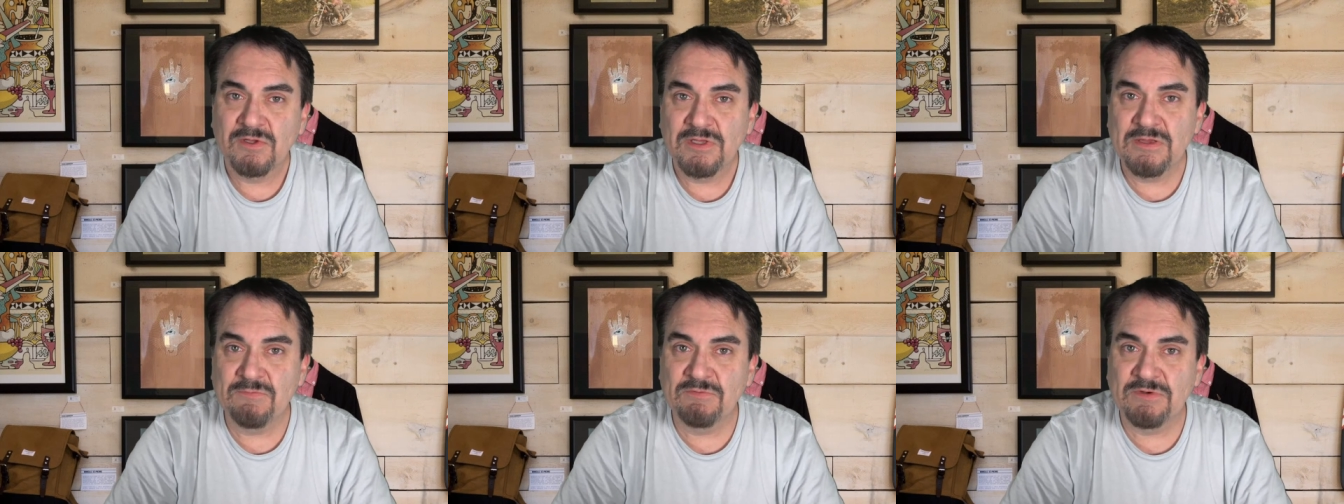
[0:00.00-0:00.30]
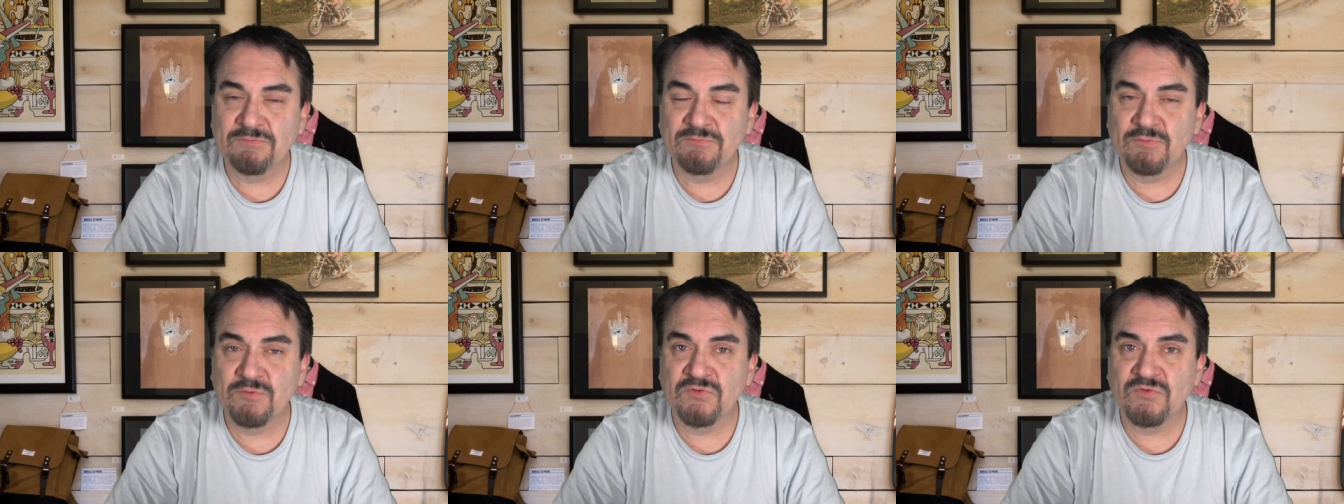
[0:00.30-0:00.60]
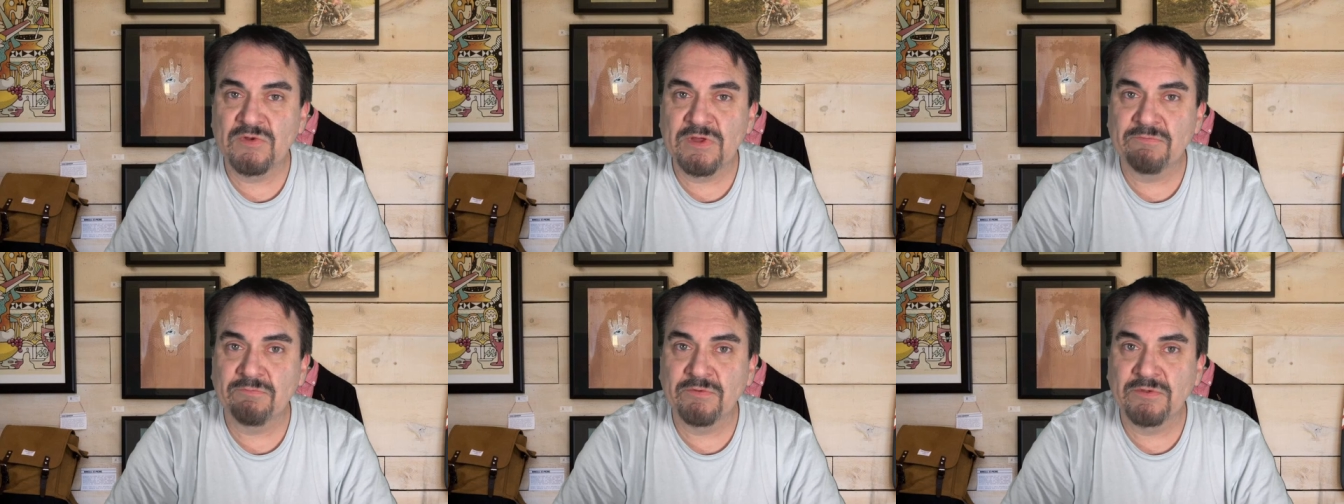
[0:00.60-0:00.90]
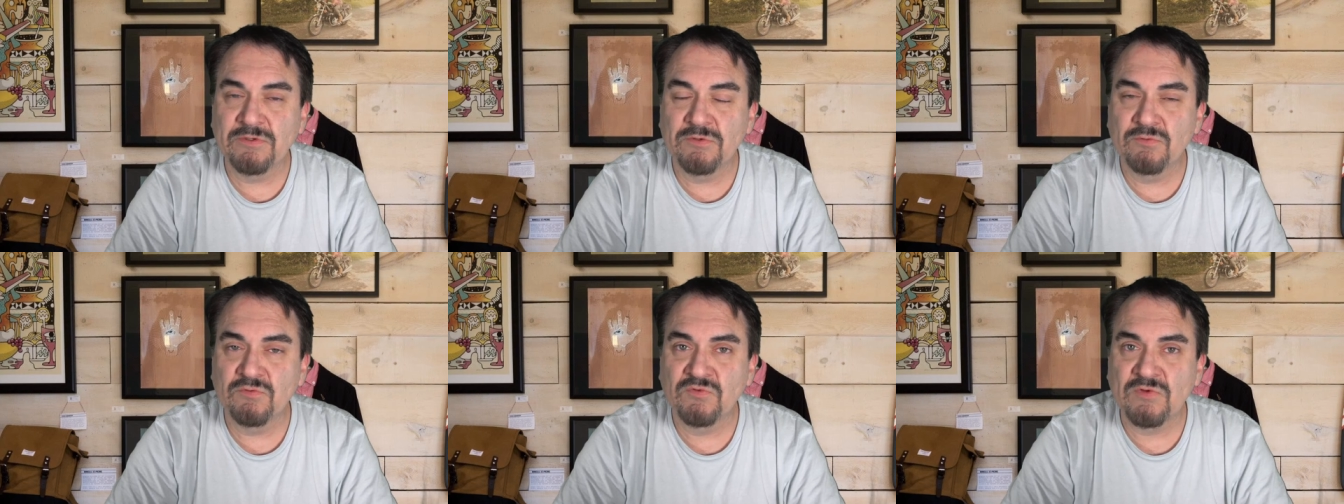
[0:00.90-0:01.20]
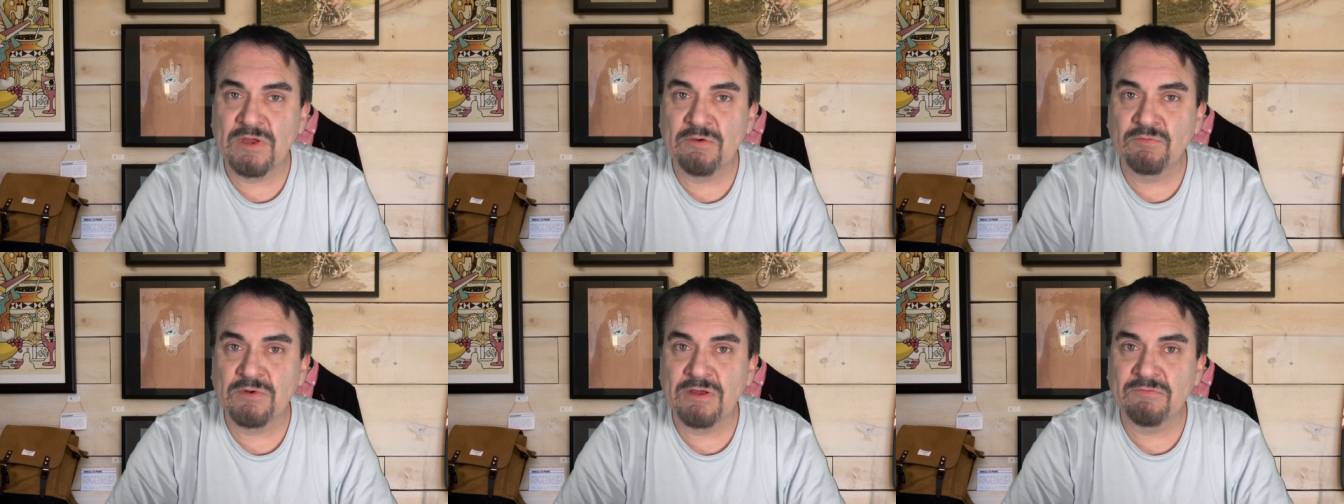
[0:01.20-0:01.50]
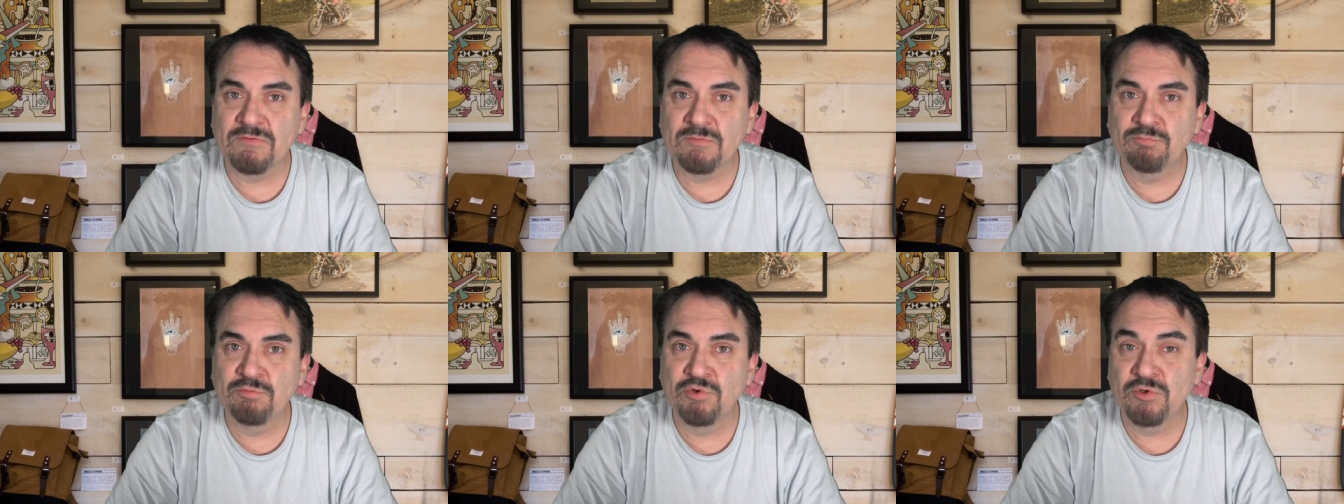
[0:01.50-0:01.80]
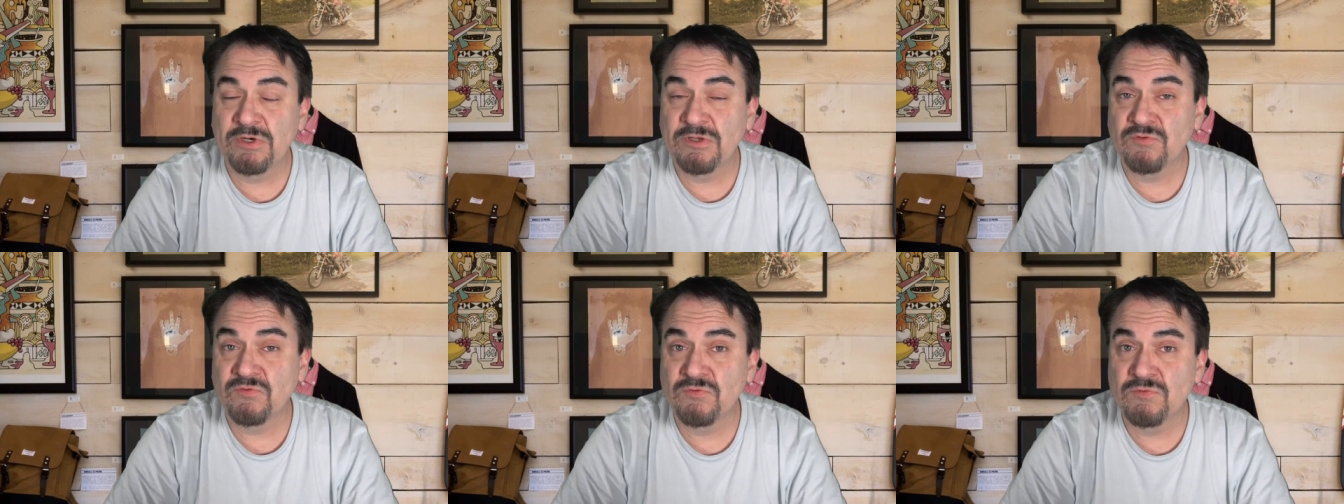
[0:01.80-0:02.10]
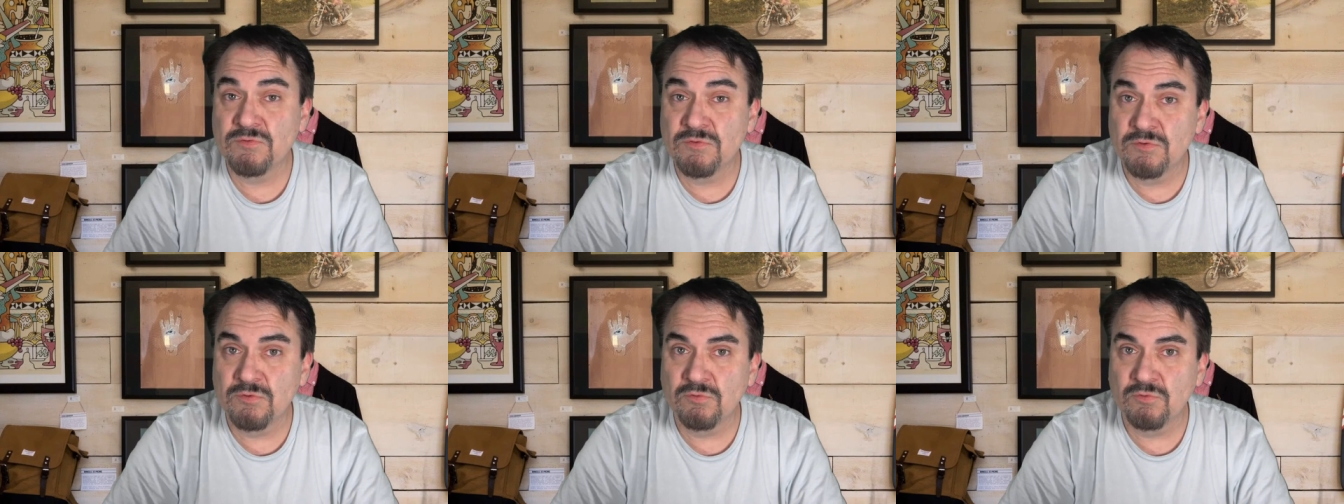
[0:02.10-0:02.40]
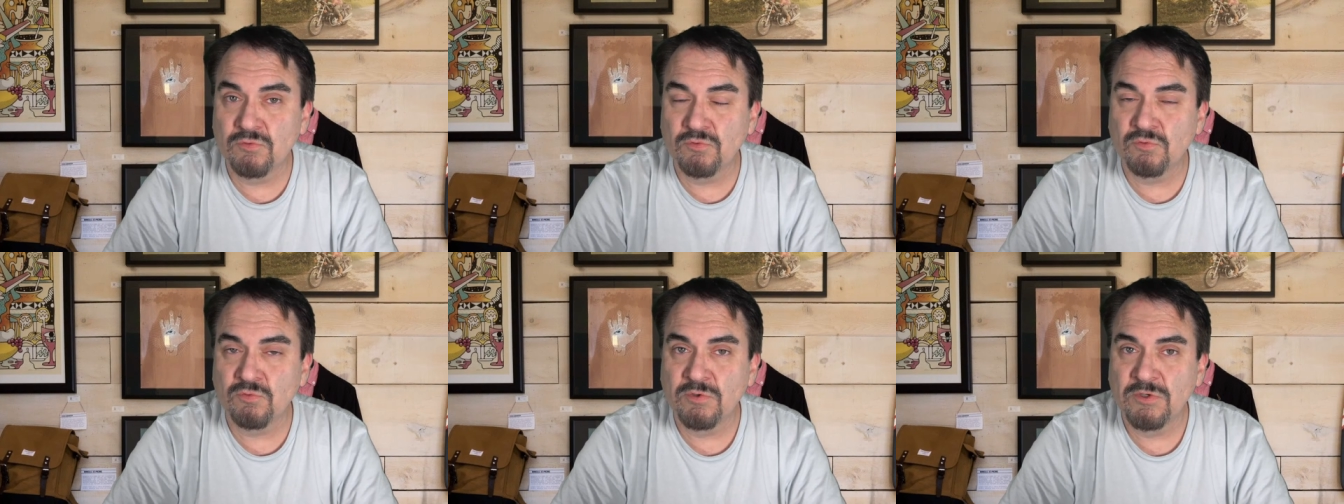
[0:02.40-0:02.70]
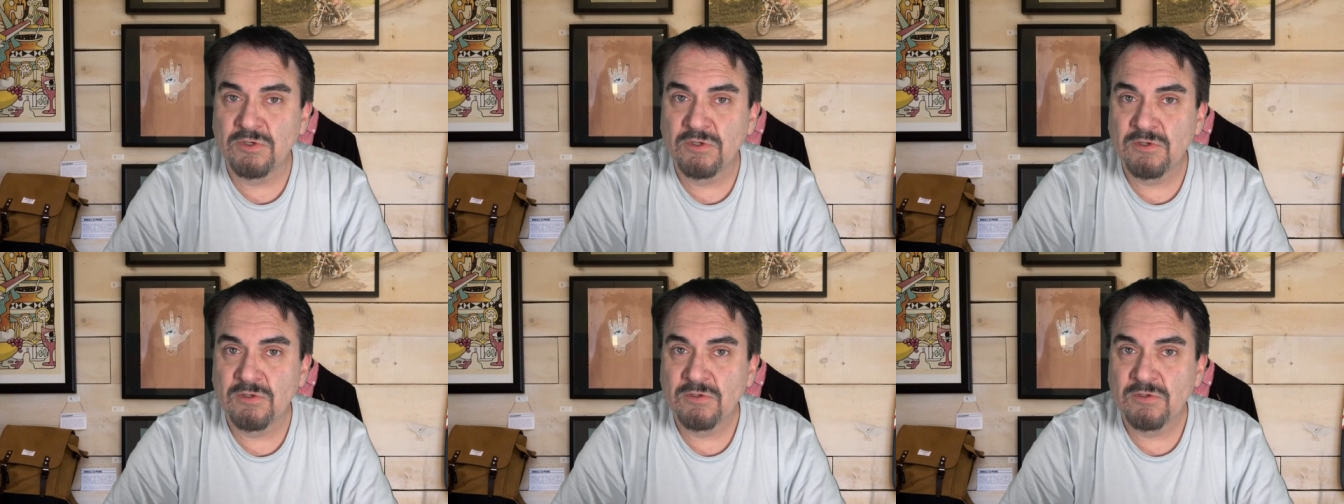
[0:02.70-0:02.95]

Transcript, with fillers: even if it was never used, I would ever put as new